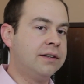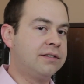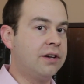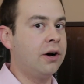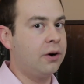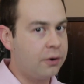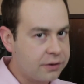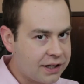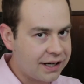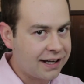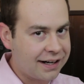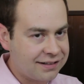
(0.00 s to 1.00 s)
So
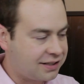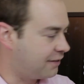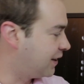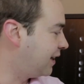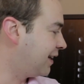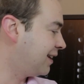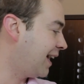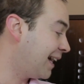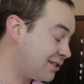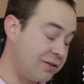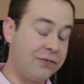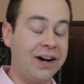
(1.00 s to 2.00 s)
then I got a 780
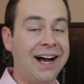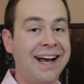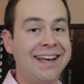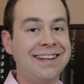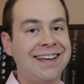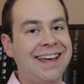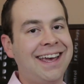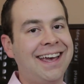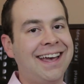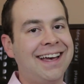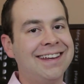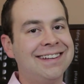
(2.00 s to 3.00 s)
classified,
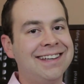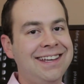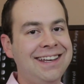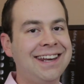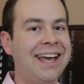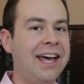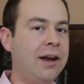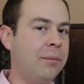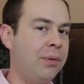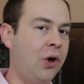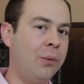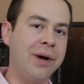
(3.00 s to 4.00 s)
and it had a
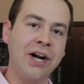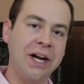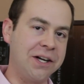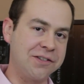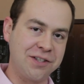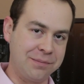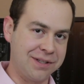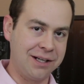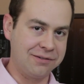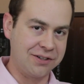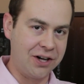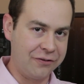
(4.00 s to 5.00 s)
ball bearing or something
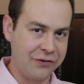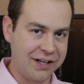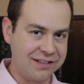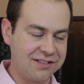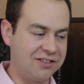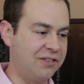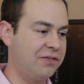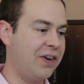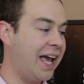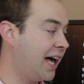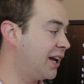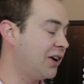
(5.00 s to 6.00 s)
that was off in it. So the
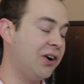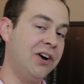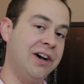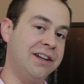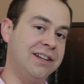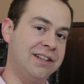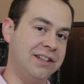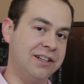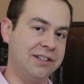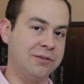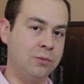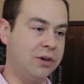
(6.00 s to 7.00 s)
fan on
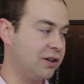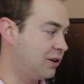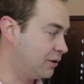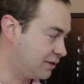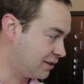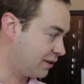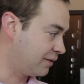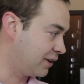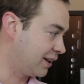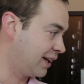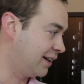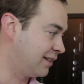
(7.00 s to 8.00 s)
the one closest to the
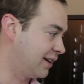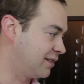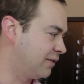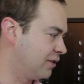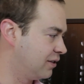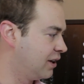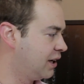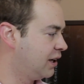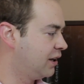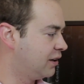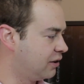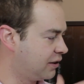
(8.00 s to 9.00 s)
front of the case, I guess if you're
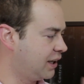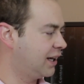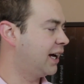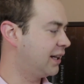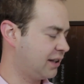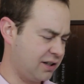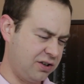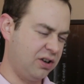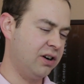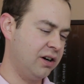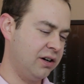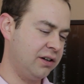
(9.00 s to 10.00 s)
looking at the
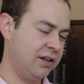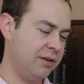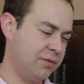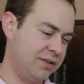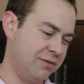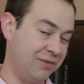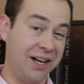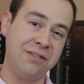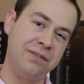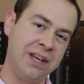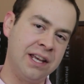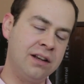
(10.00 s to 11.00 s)
card, it was the right
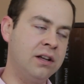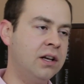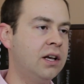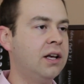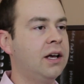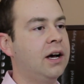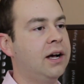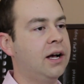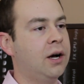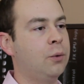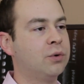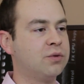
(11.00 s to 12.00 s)
fan,
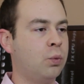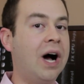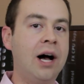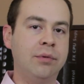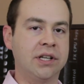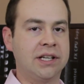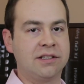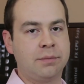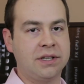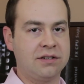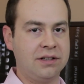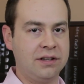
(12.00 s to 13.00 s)
was wobbling,
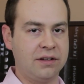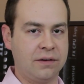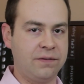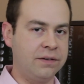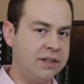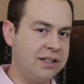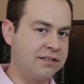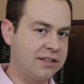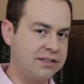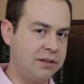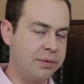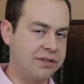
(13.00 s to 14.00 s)
especially like 50 to
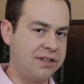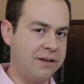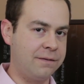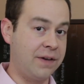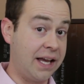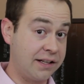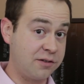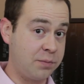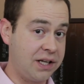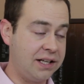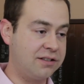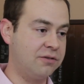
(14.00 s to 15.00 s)
60% fan
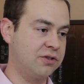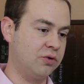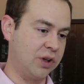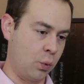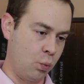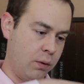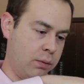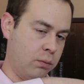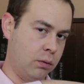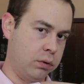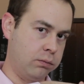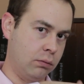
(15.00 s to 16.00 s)
speed. So it was going like boom, boom,
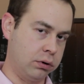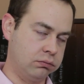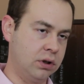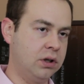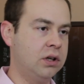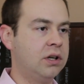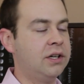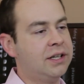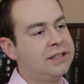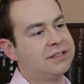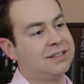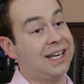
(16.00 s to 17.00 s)
boom, boom, boom, boom.
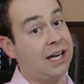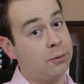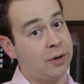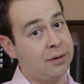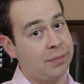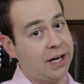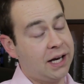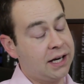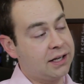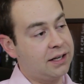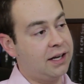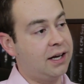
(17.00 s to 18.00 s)
So that went
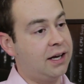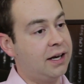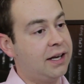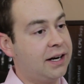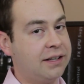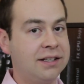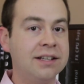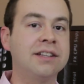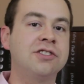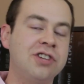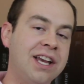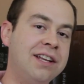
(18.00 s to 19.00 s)
back, and I did an
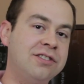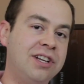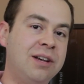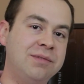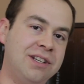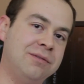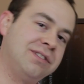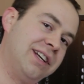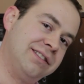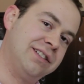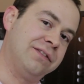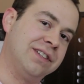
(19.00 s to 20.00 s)
exchange, and Amazon was
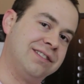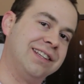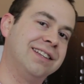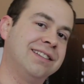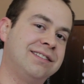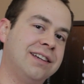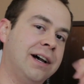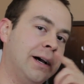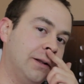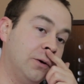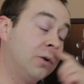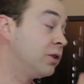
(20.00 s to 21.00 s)
nice enough to send this
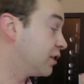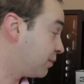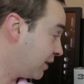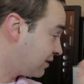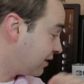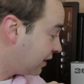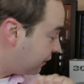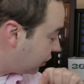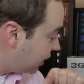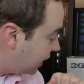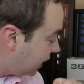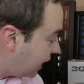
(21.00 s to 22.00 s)
local express
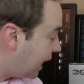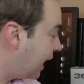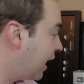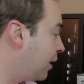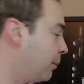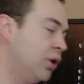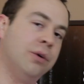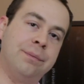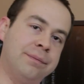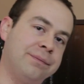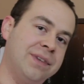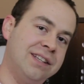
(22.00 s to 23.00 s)
delivery, and
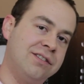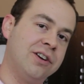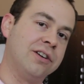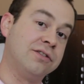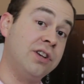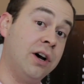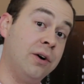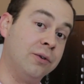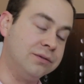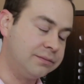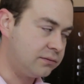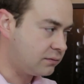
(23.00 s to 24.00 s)
boom, it's here.
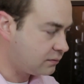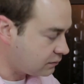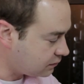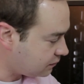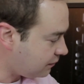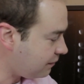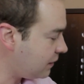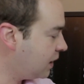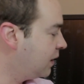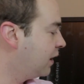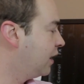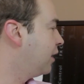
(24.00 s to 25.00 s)
So,
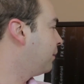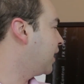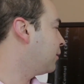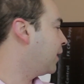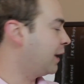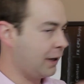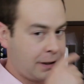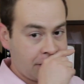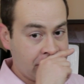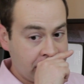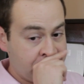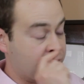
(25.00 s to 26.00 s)
by the way,
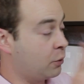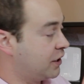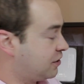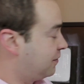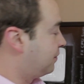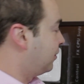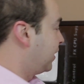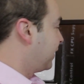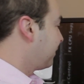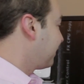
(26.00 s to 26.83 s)
I have a question for you.